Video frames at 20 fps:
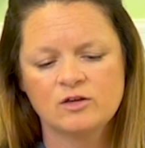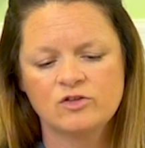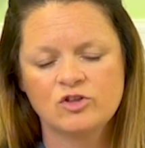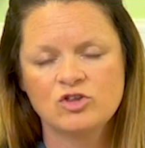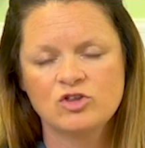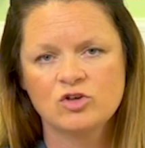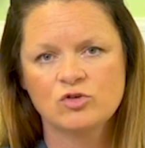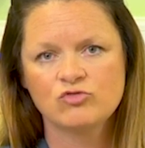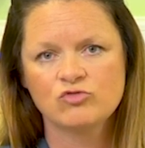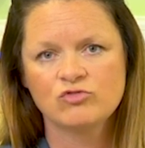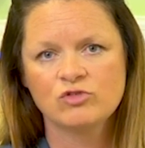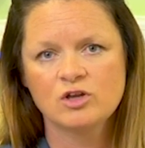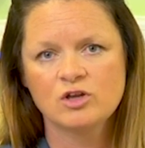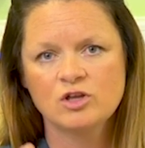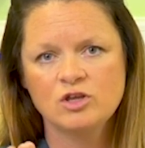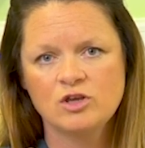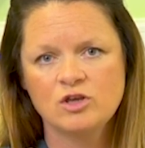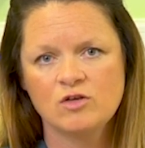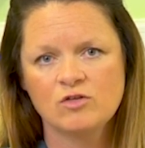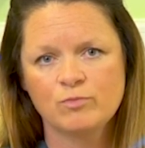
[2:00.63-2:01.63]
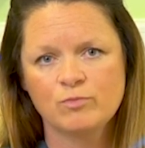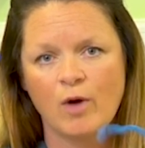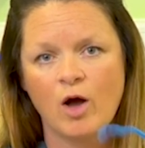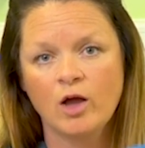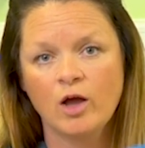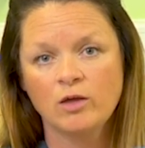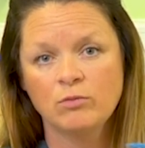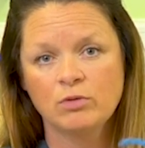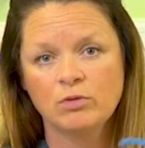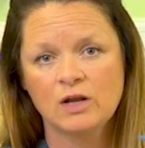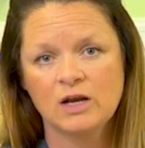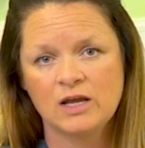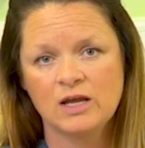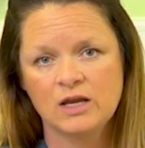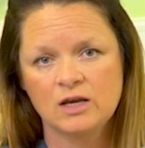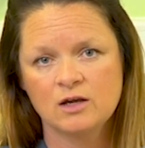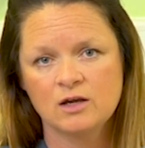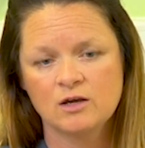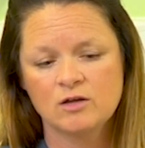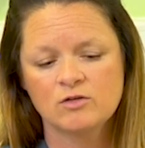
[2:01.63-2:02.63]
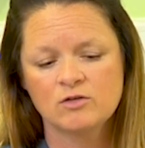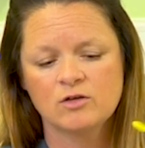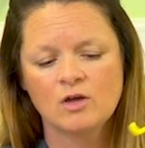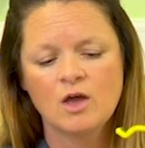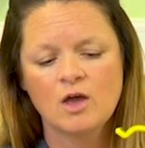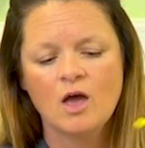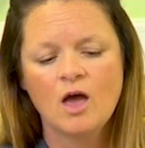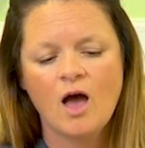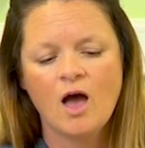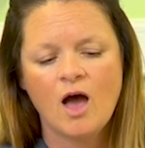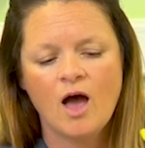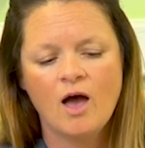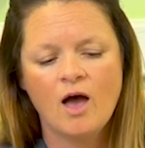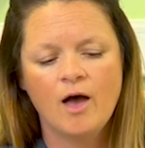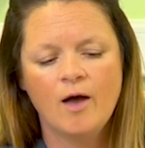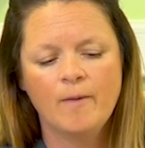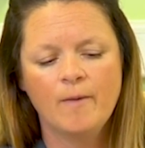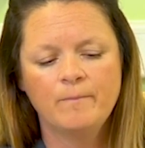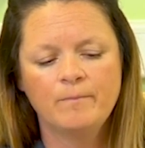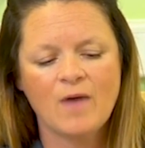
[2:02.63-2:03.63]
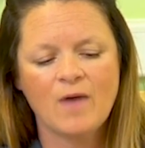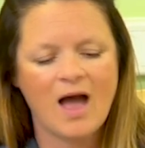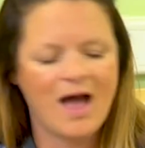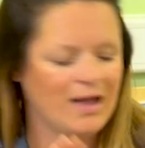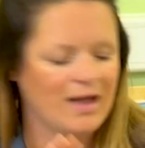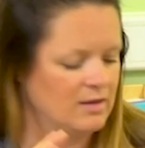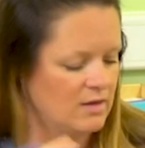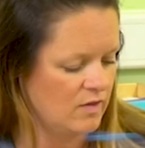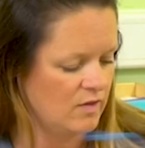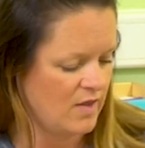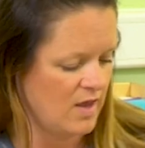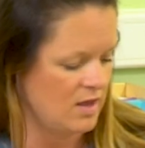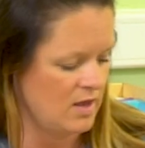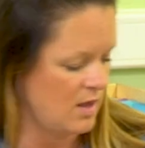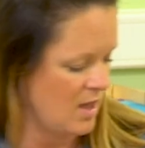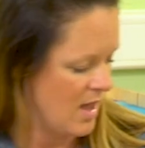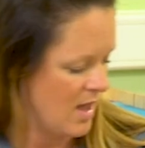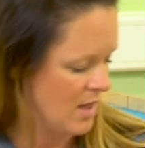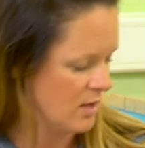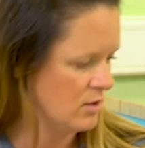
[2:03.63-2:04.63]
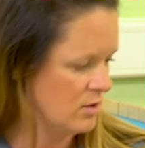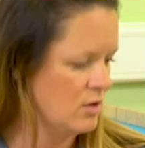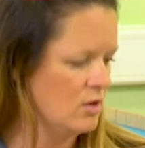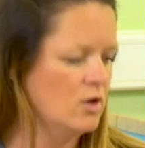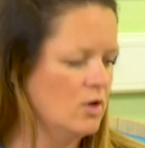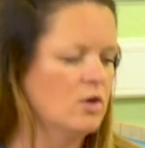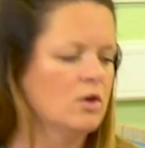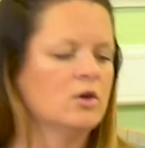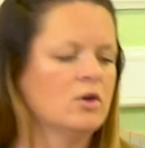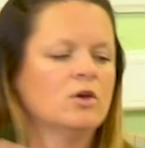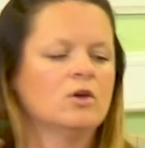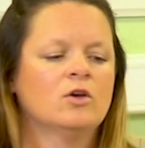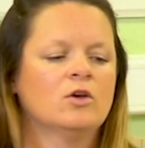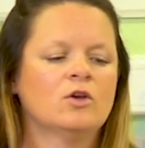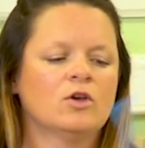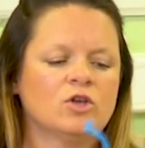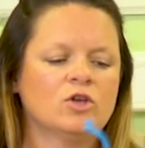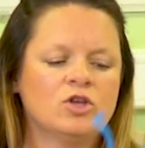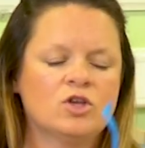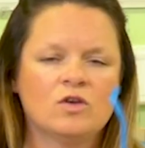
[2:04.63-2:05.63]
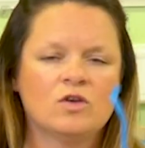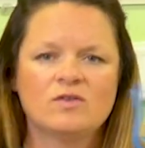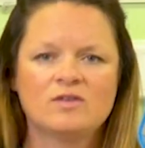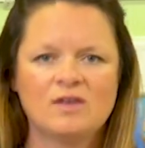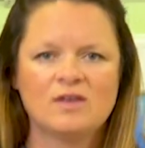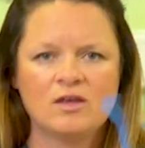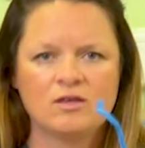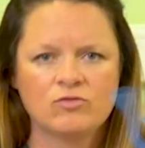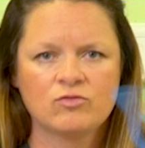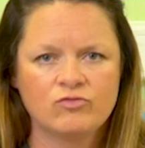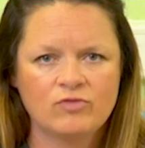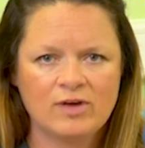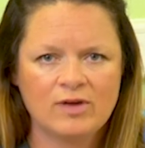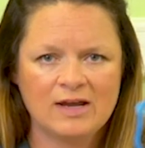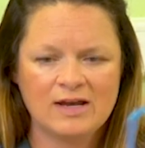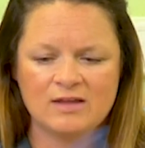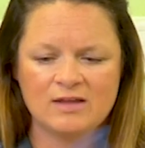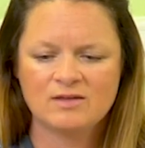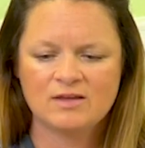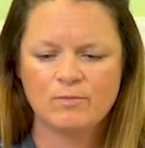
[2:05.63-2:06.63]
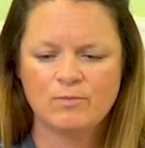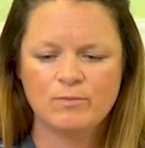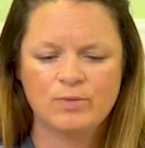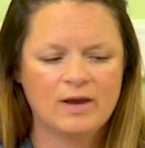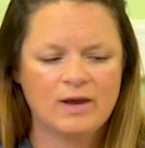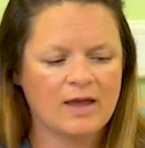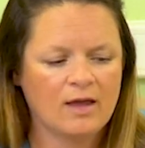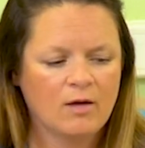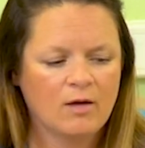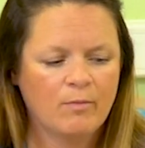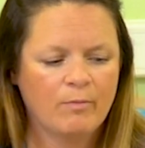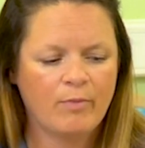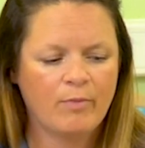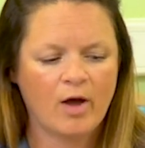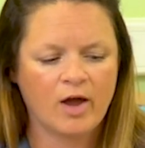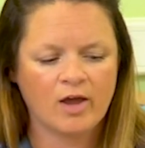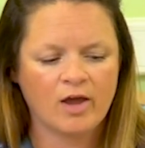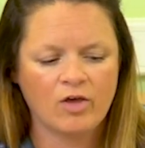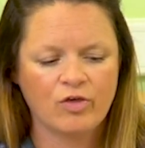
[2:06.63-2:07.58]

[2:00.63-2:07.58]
the children can use pipe cleaners, and they can use these really simply by